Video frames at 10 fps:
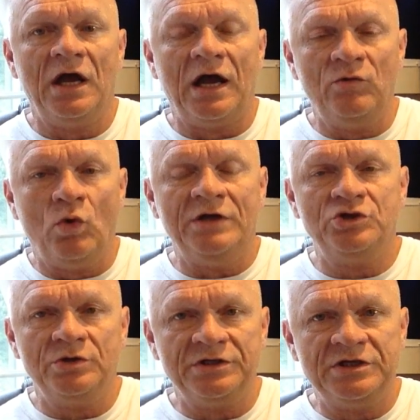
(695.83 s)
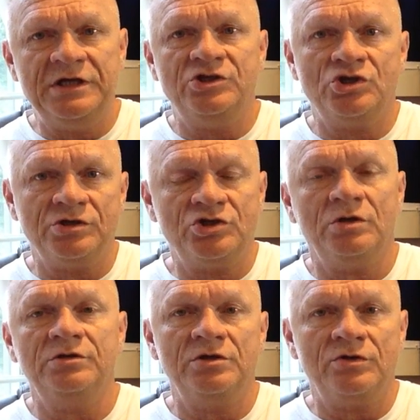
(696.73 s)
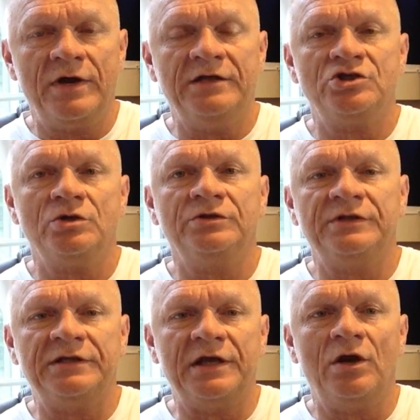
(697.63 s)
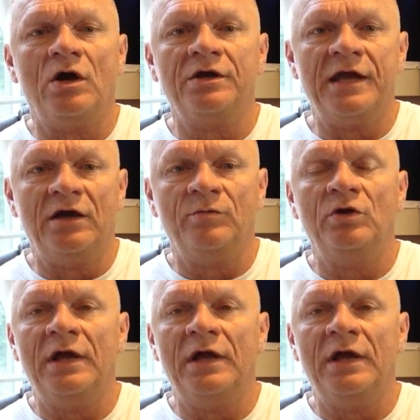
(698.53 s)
I want you to teach your children, your grandchildren, that they are accountable.